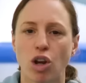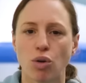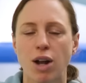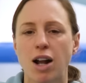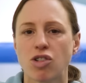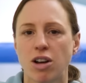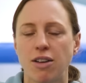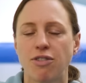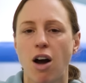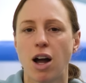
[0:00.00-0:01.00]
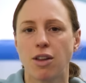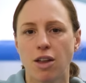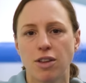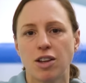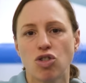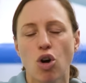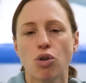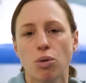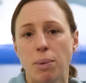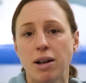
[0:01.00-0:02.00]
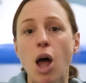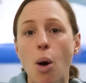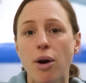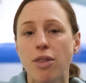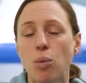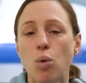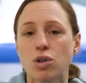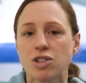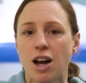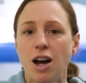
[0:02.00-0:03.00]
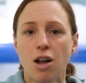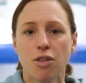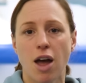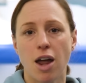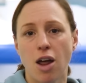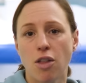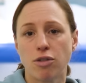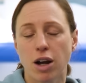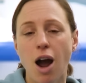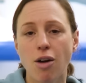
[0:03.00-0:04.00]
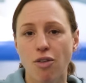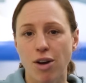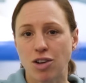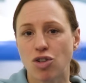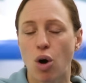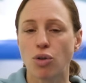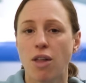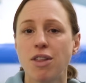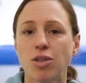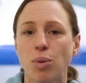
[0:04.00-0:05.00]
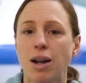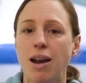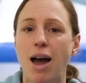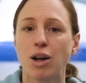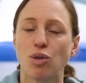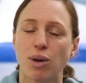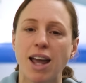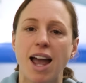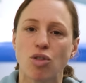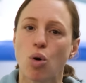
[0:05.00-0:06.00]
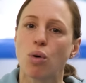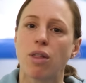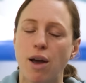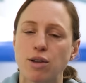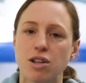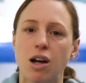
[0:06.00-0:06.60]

so you'll naturally find that this shoulder will be lower in the water than the recovery shoulder, and this will allow you to engage all of those